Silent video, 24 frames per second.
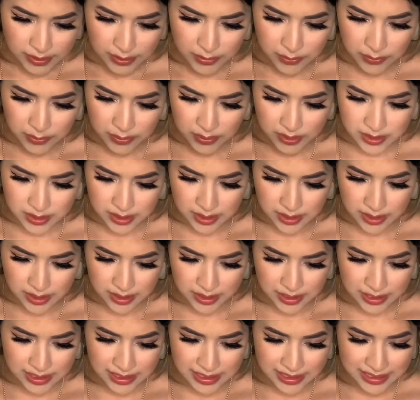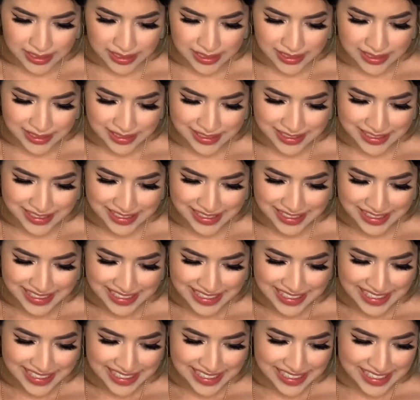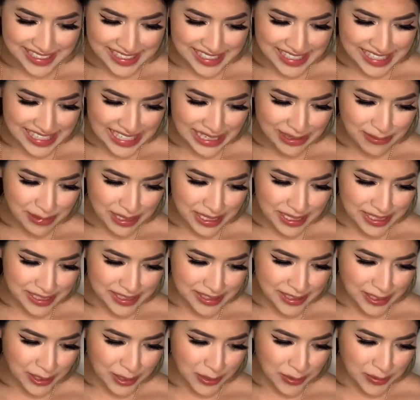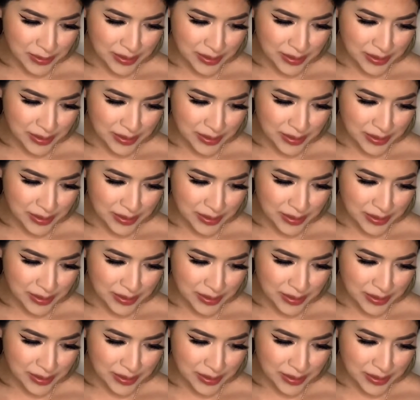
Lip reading: we'll see. This is gonna be so